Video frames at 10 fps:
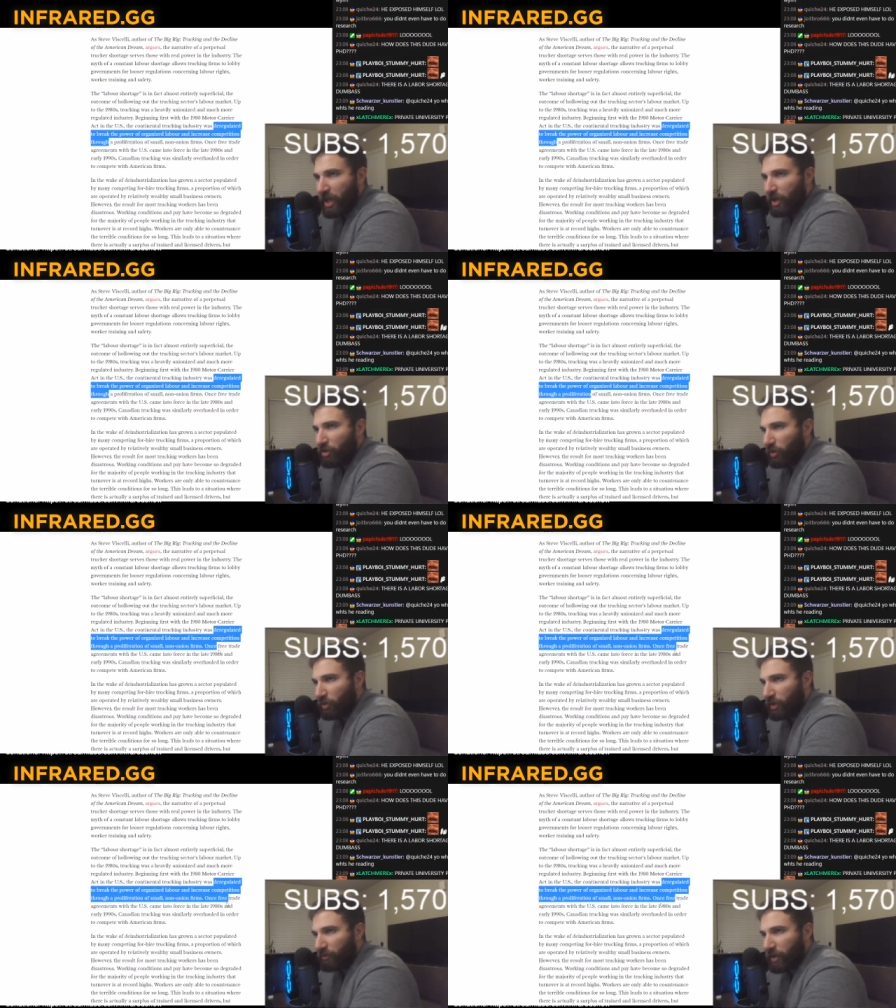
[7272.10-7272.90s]
through a
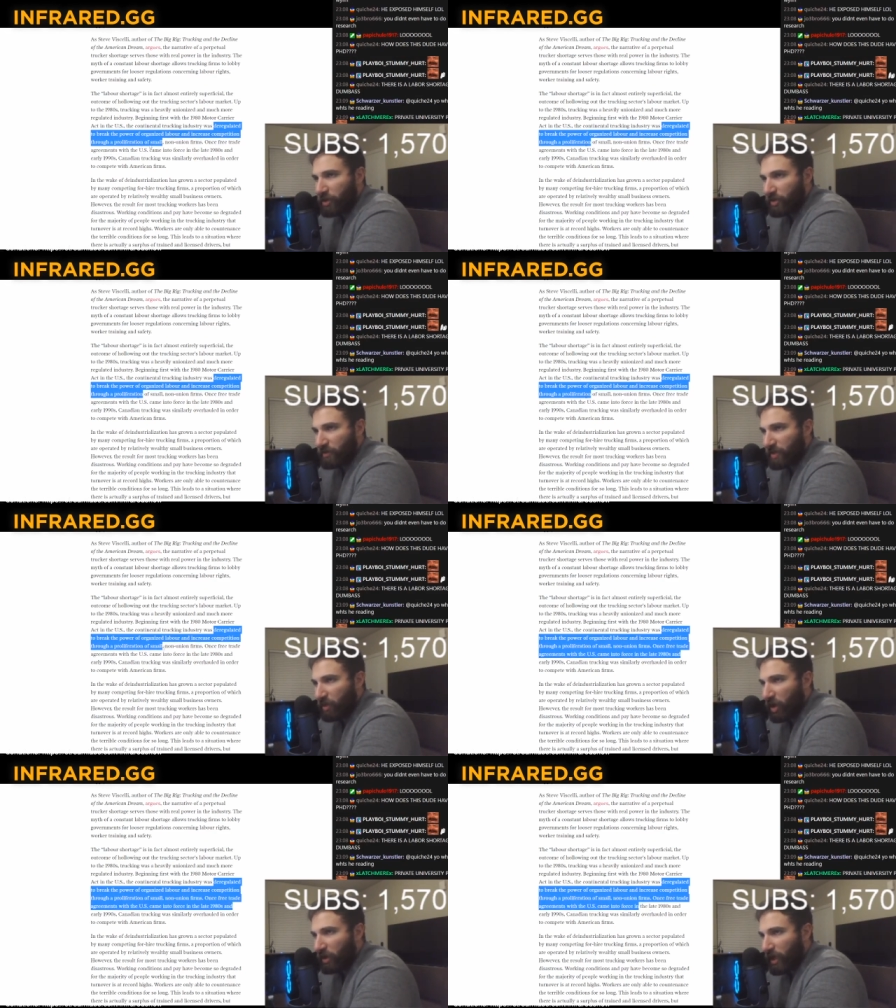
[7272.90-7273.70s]
proliferation of
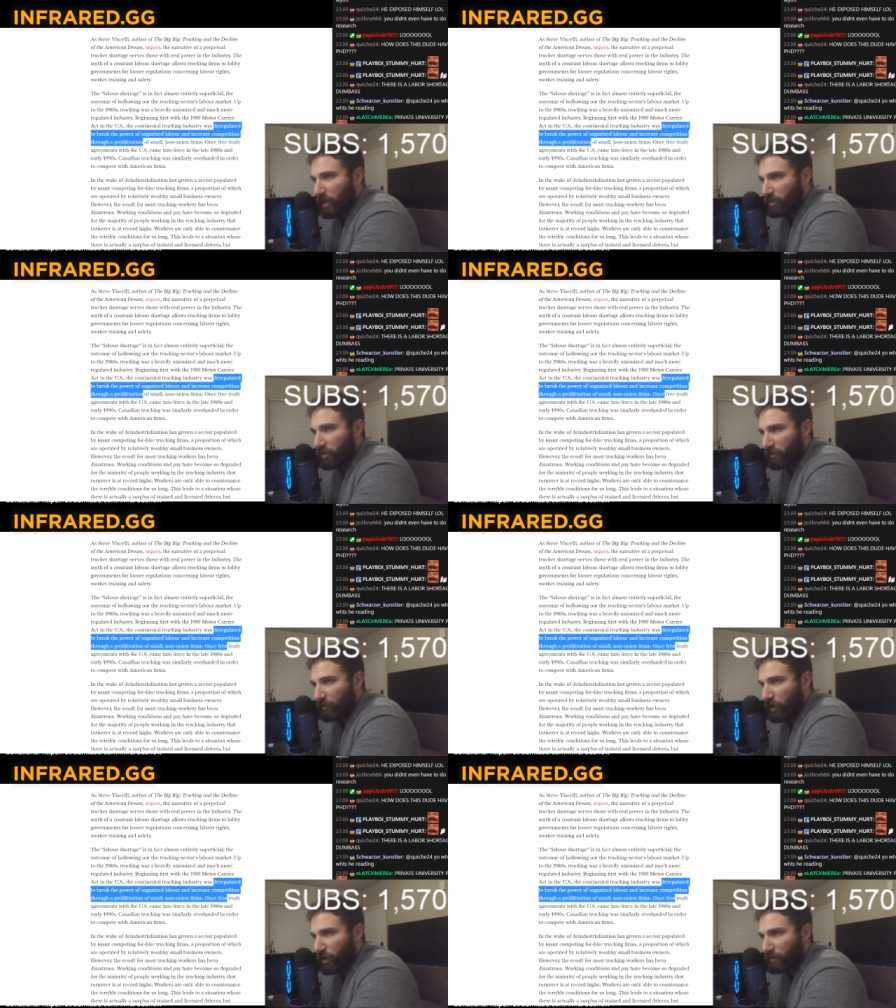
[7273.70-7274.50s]
small non union
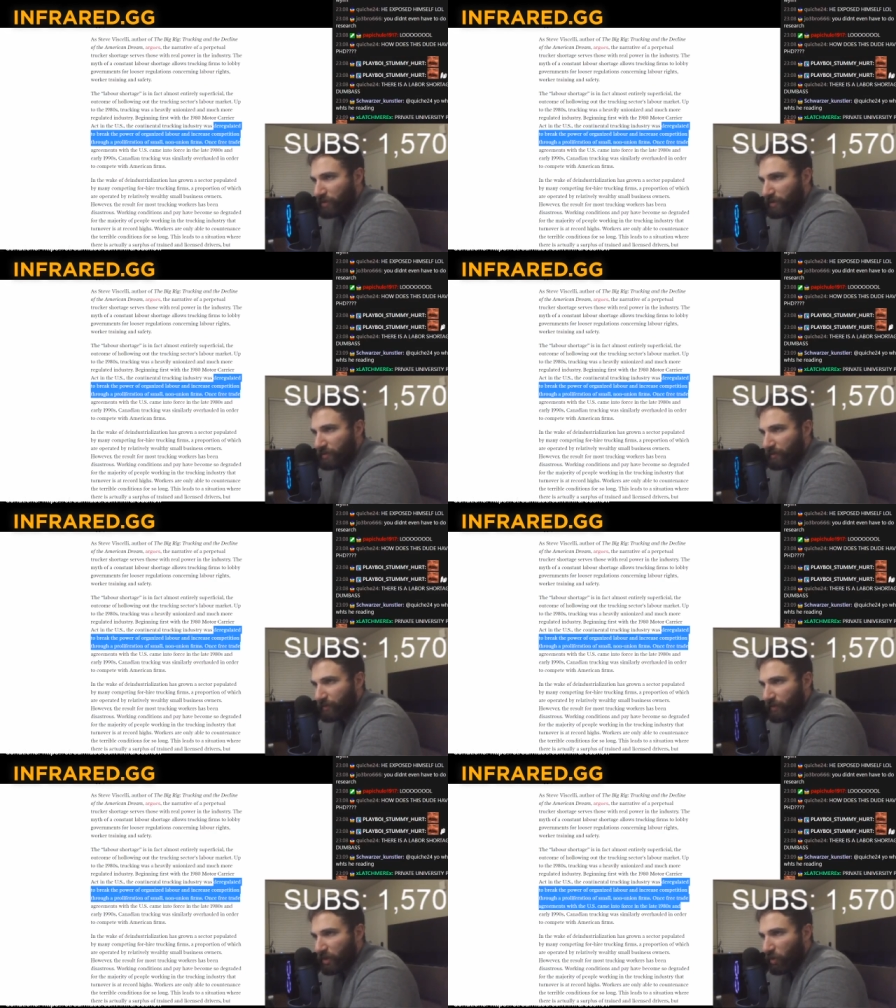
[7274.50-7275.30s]
firms,
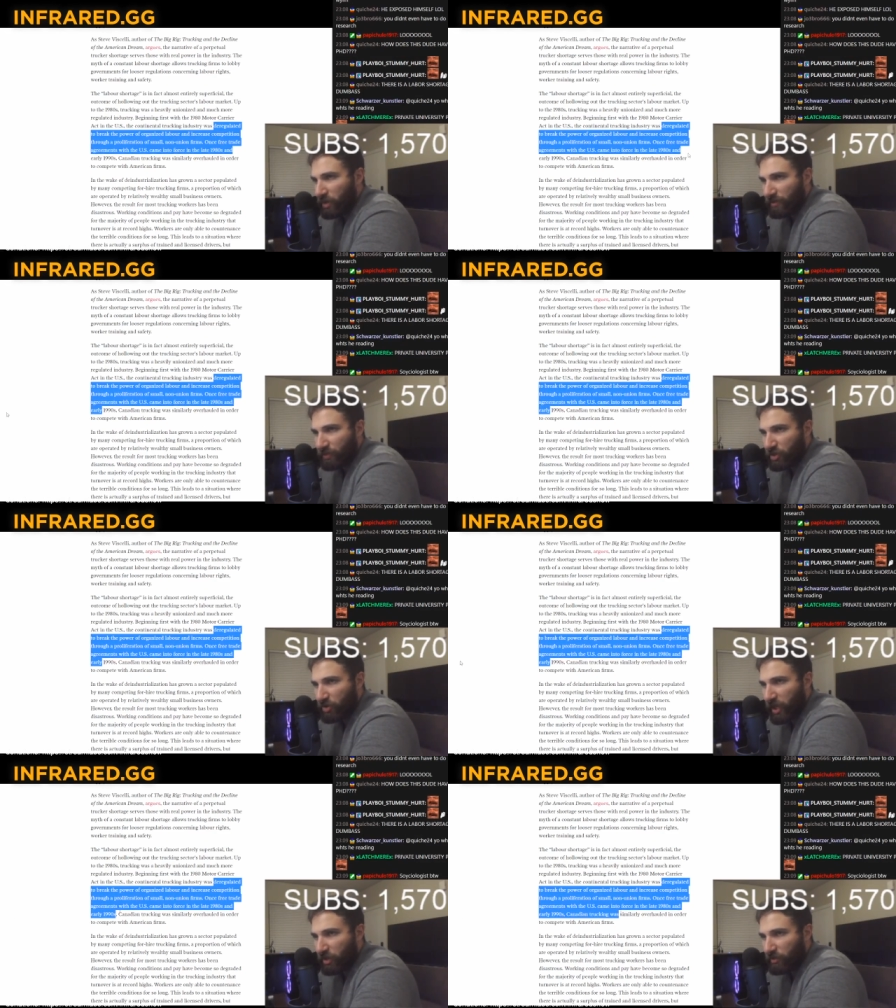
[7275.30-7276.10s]
once free
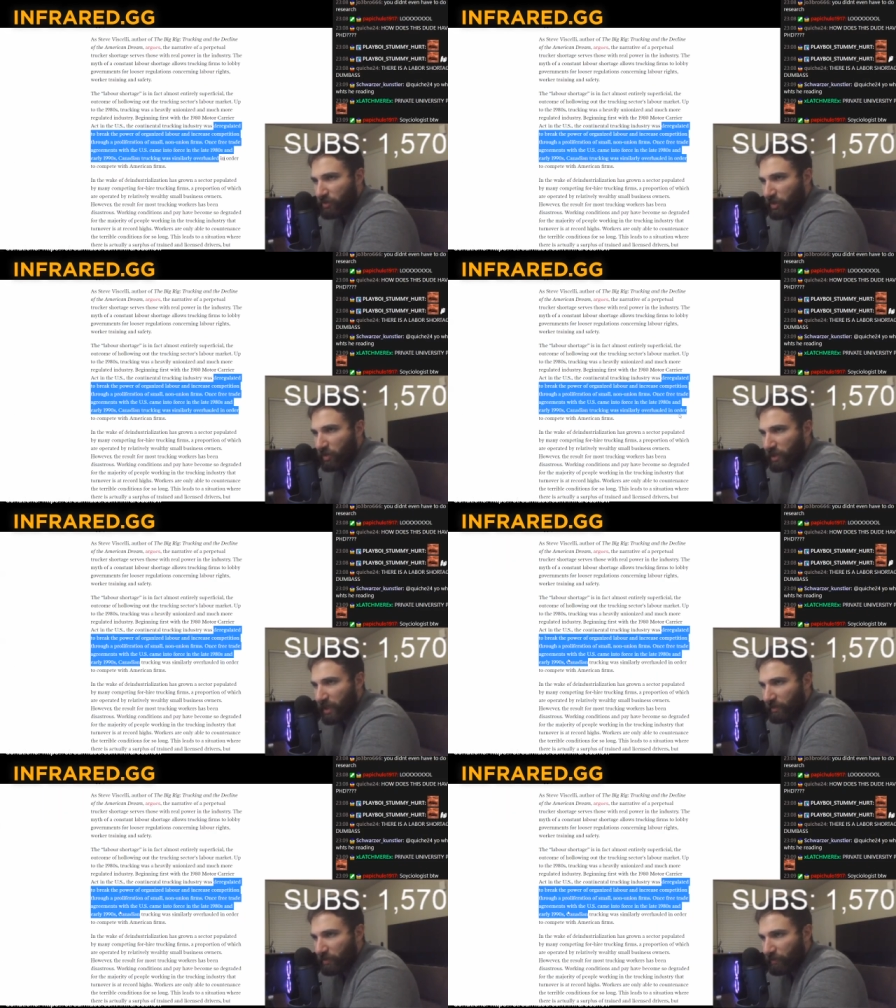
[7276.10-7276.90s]
trade agreements with the U.S.
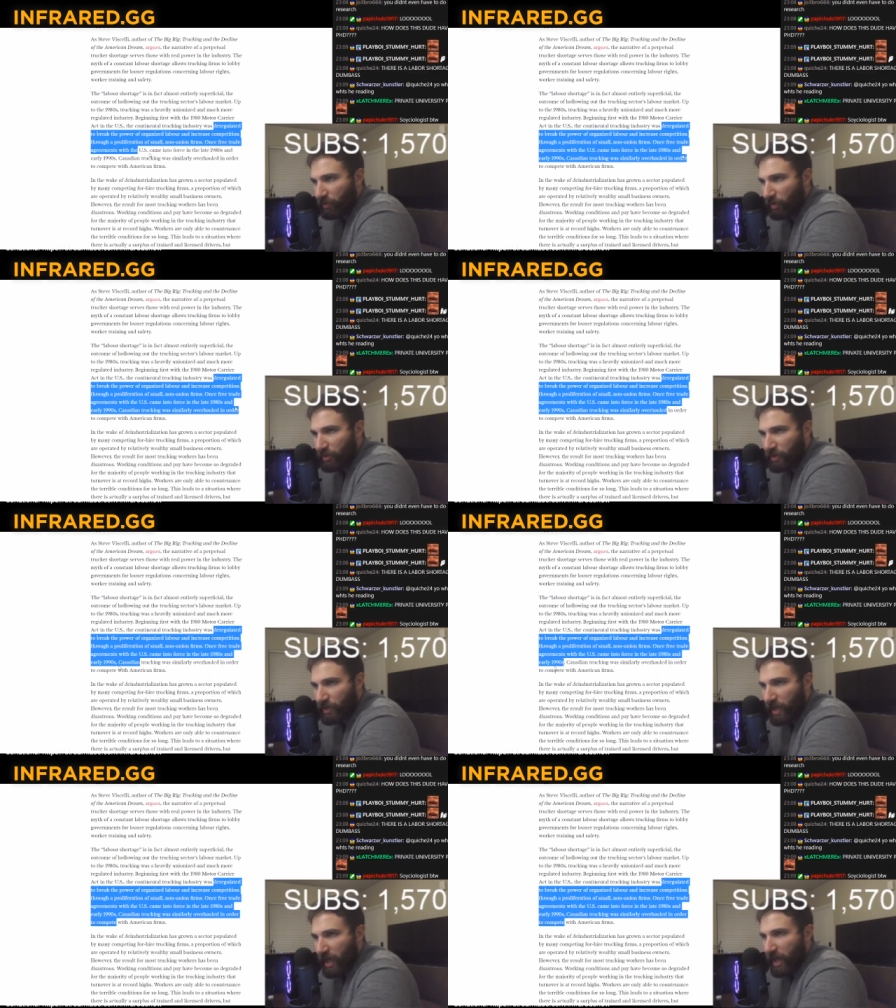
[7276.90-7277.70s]
came into
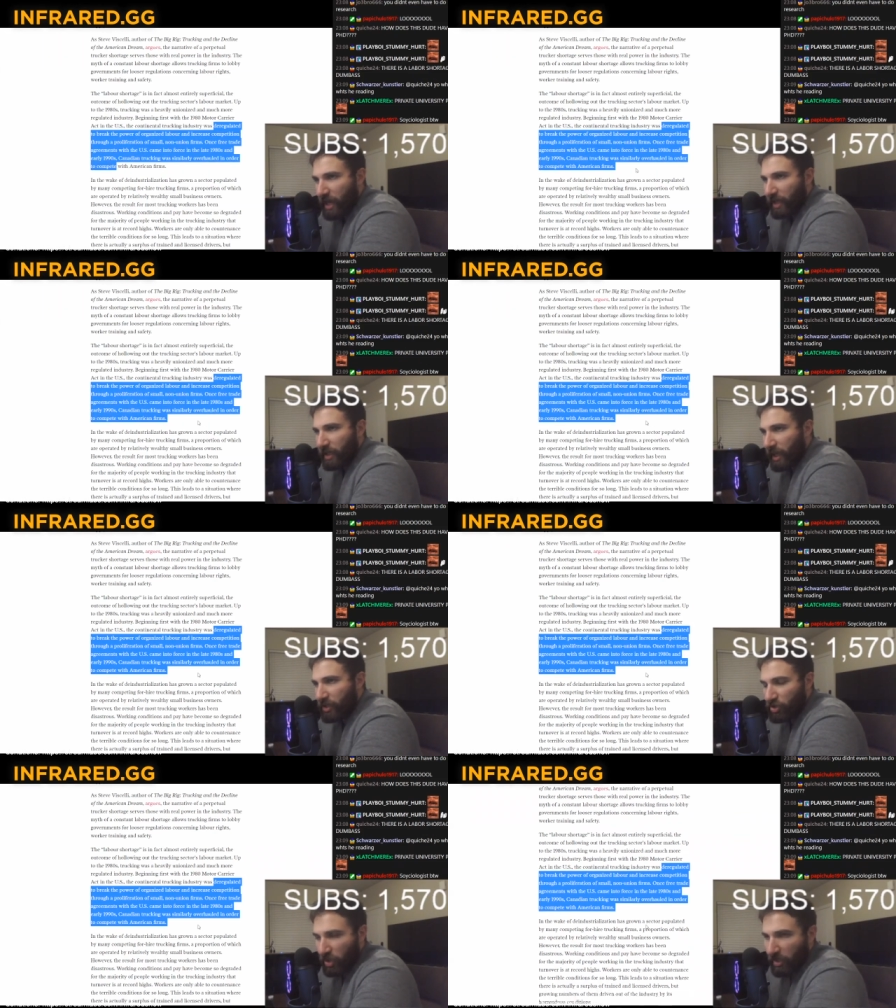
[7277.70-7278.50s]
force,
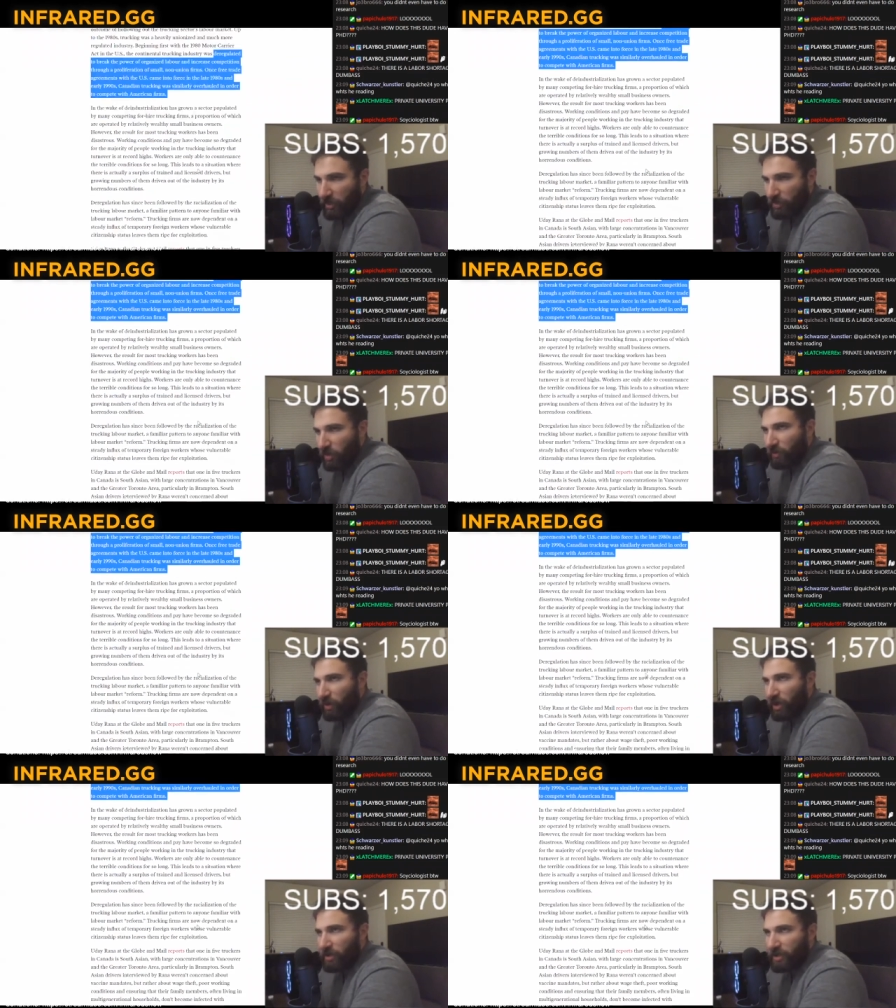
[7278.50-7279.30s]
Canadian trucking was
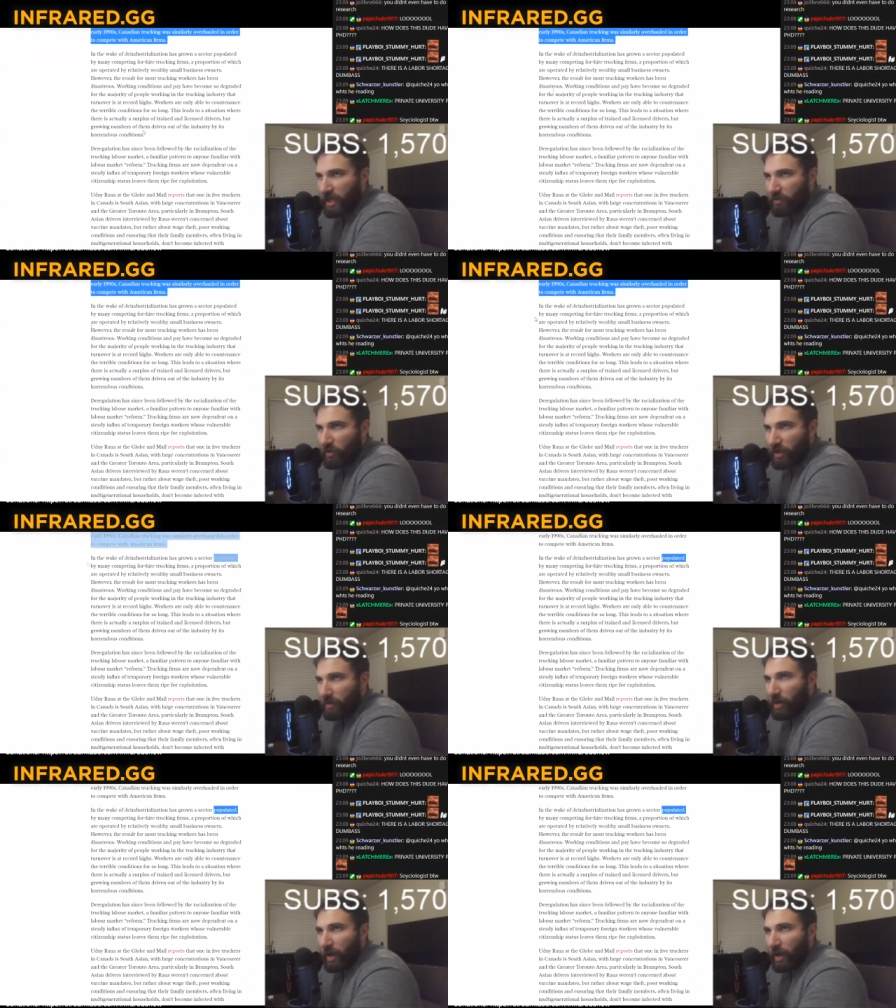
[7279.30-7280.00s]
overhauled in the same way.